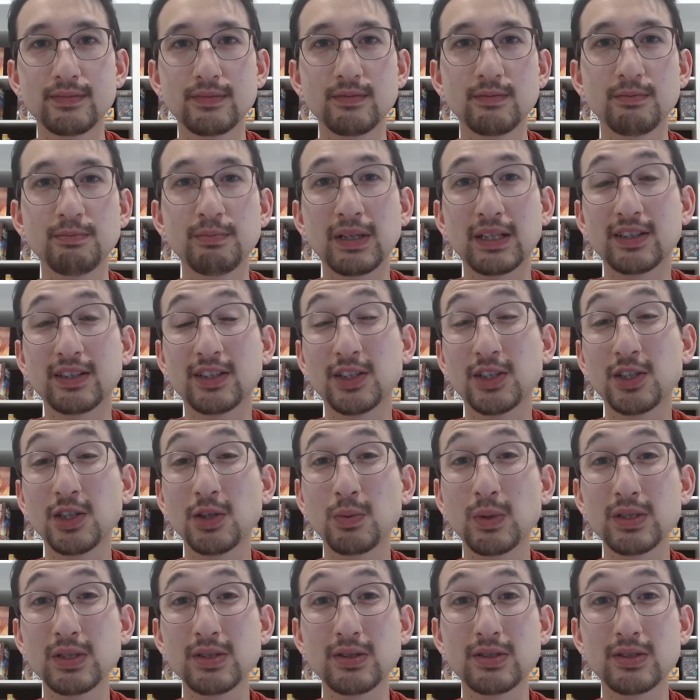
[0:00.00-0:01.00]
But the good
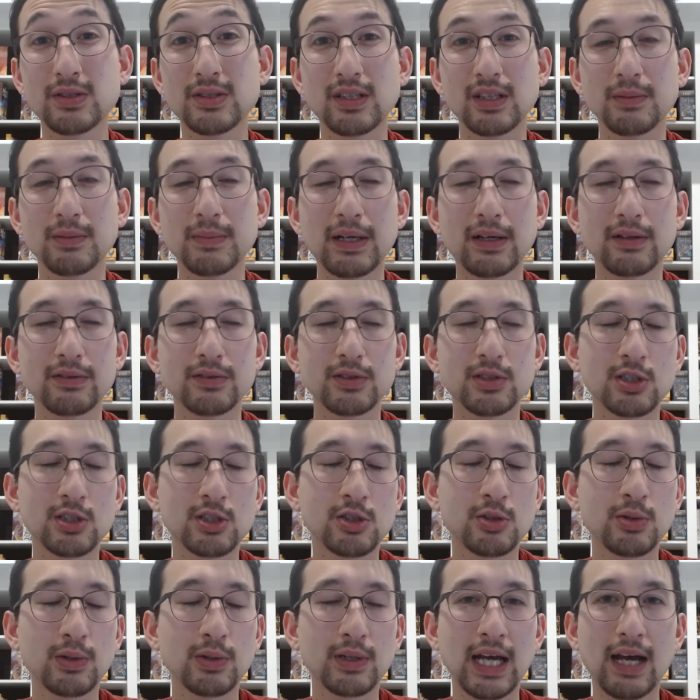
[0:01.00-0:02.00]
wizard's still about
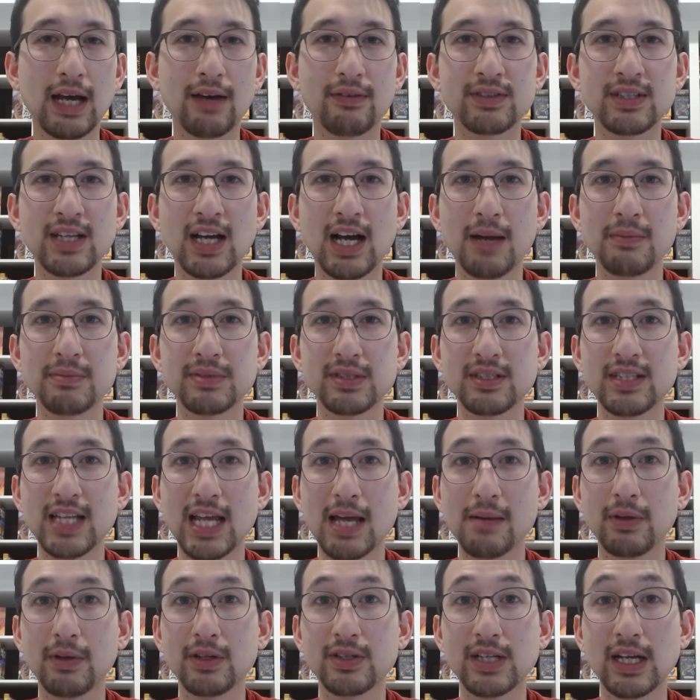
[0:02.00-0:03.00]
2.5 times the
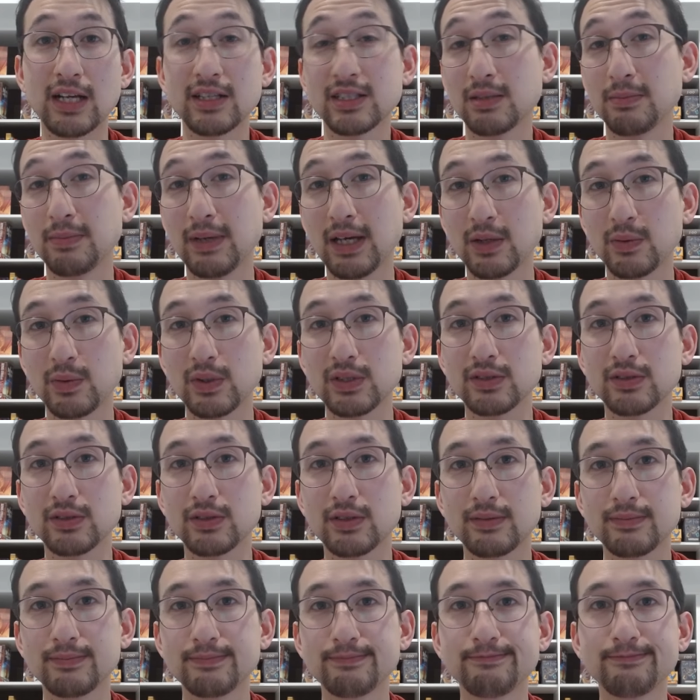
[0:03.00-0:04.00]
damage as the bad wizard.
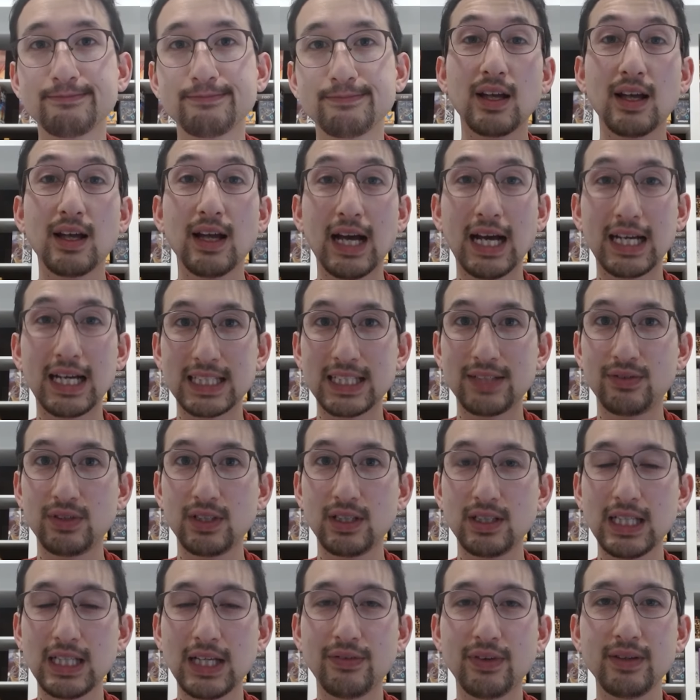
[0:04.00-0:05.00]
At level
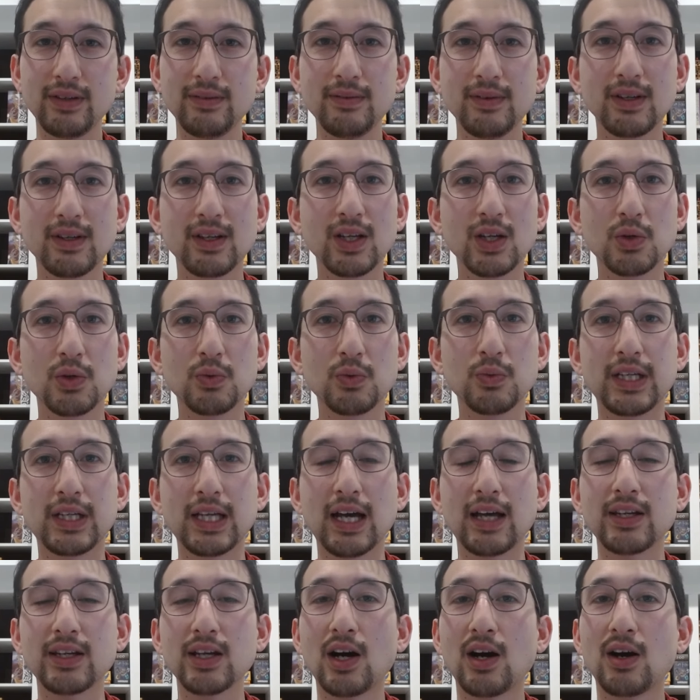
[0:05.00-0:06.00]
11, we
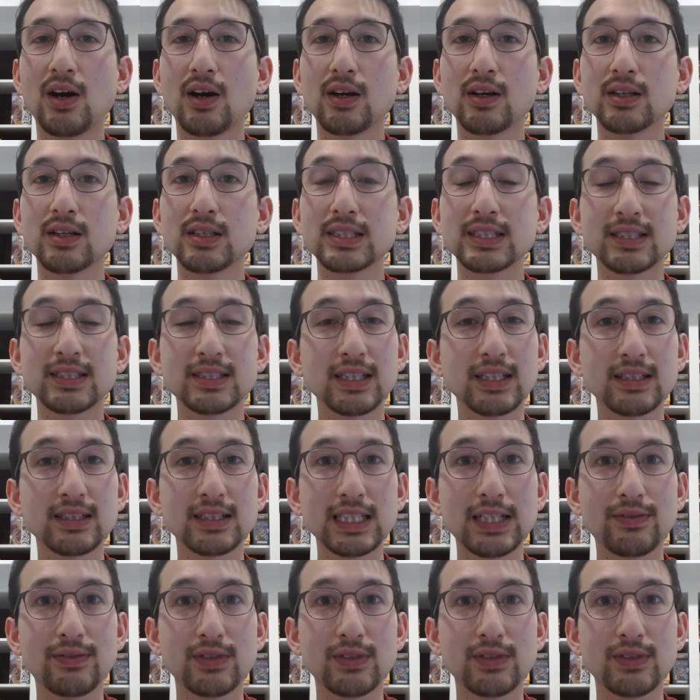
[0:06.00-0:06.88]
get our 6th level